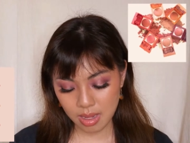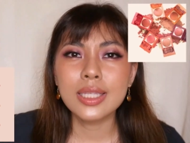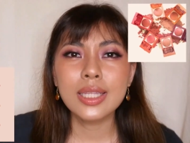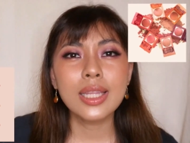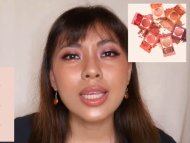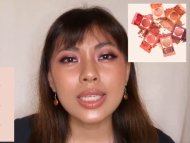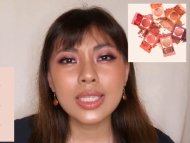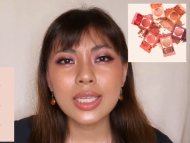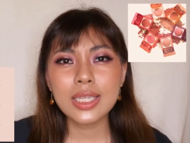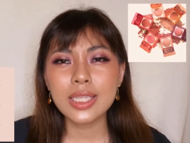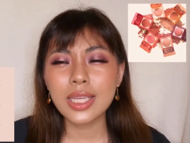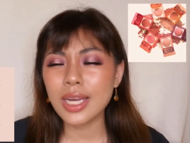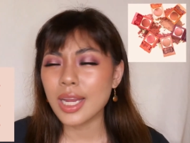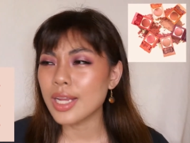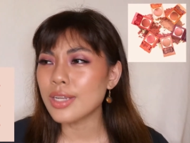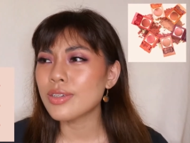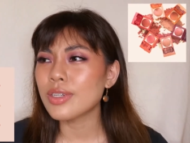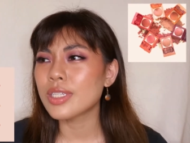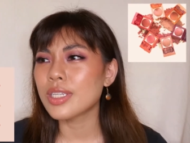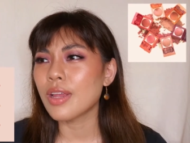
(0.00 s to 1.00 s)
This is an
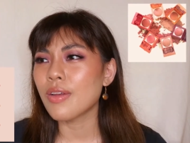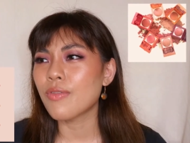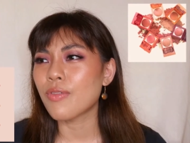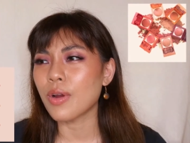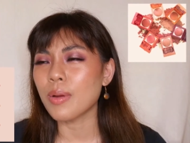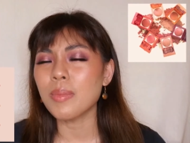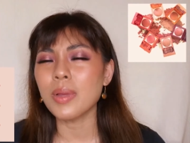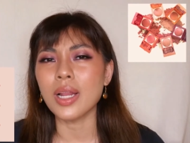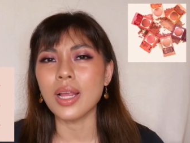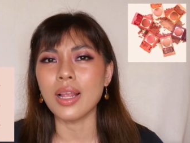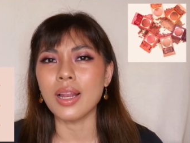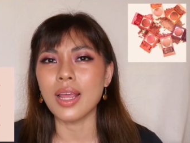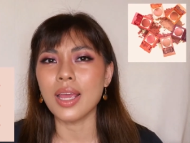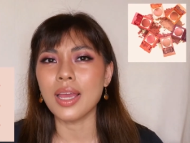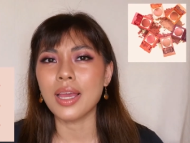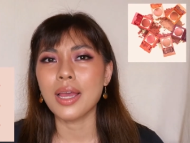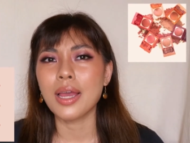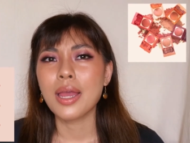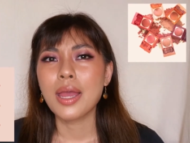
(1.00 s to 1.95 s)
interesting formula. Like,